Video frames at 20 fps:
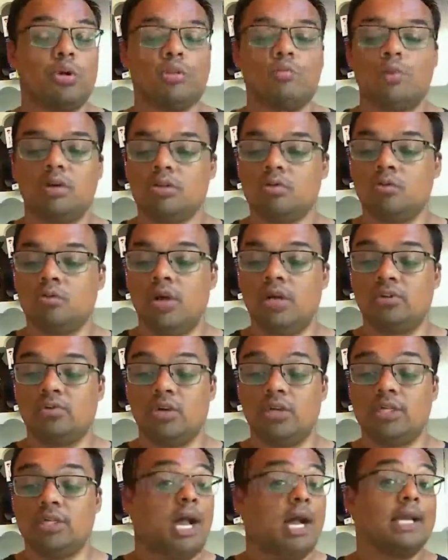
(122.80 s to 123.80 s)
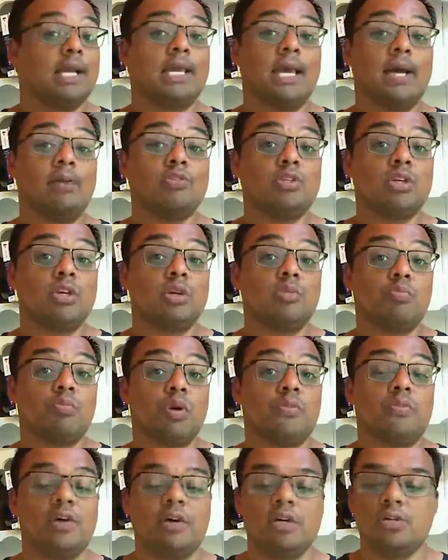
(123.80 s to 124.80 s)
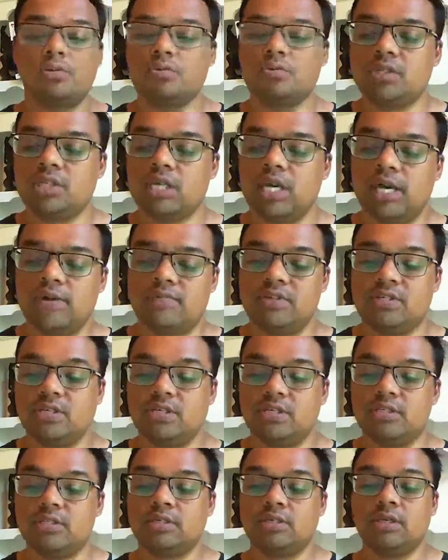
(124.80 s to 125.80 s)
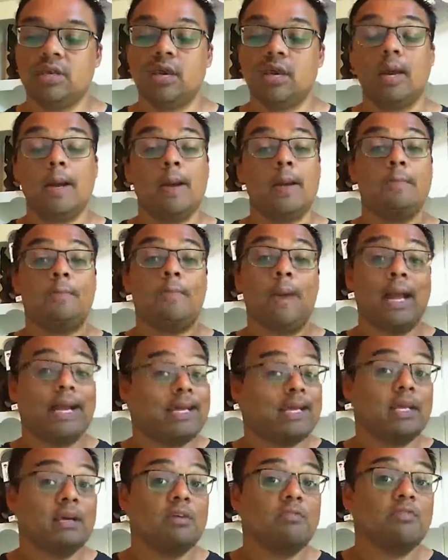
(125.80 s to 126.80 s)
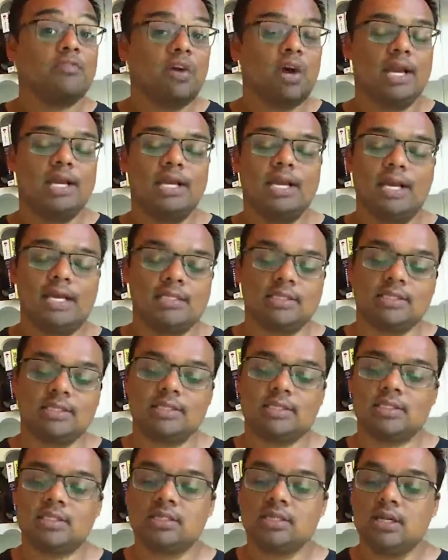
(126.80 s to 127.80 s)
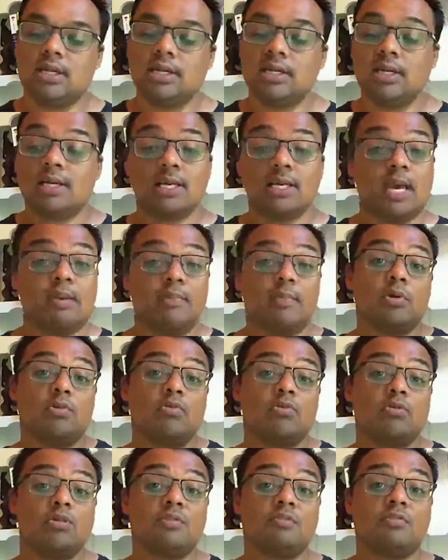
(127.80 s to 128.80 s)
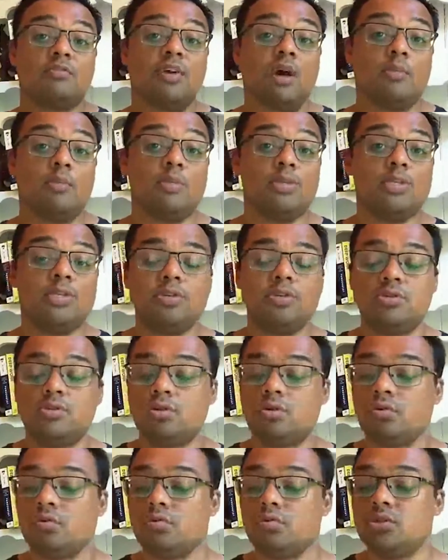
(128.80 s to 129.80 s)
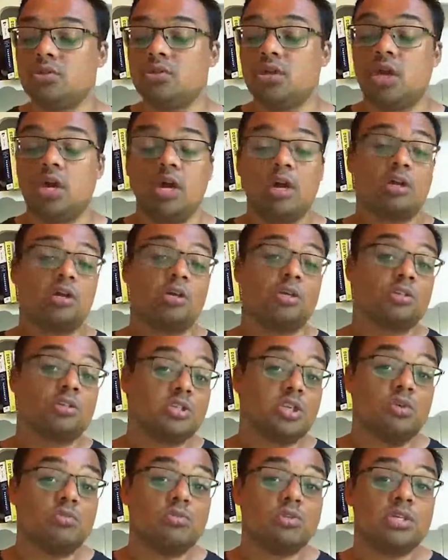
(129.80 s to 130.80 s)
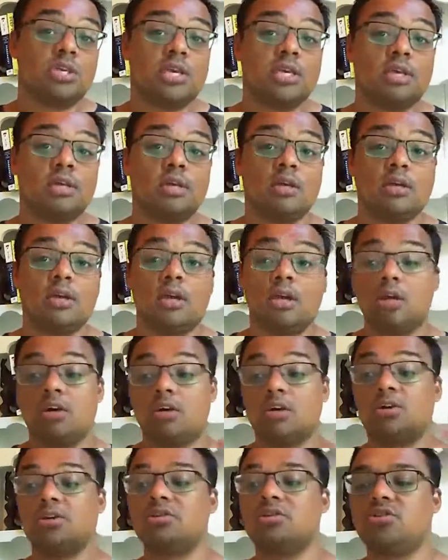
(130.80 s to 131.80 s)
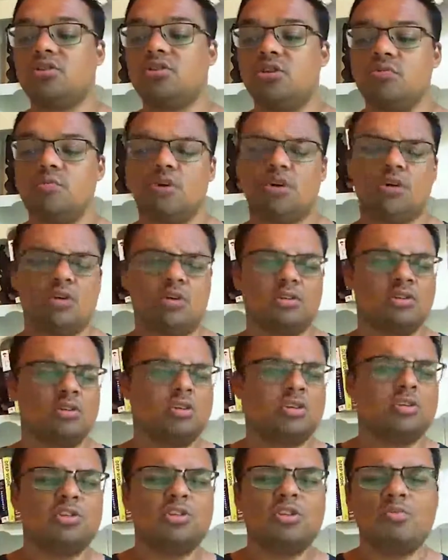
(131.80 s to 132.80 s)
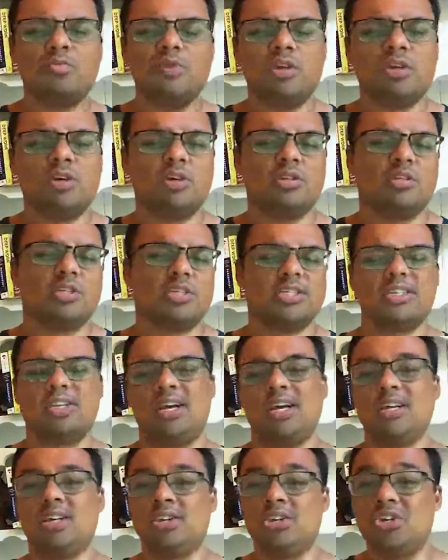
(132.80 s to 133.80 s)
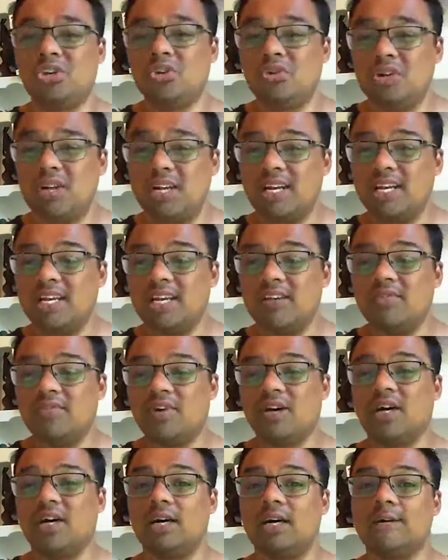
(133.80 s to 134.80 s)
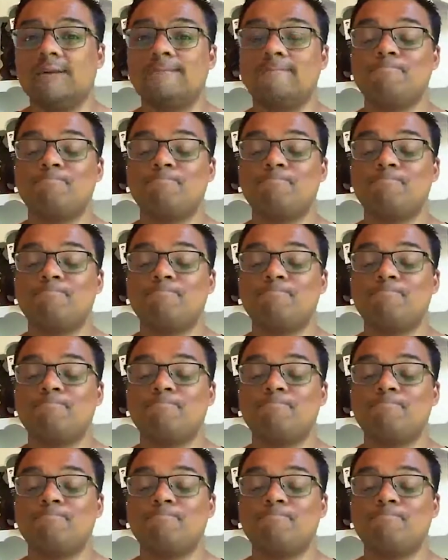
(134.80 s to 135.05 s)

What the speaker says: the most graduates. Accounting and professional services, banking and finance, chemicals and pharmaceuticals, consulting, consumer goods. Consumer goods is like Unilever,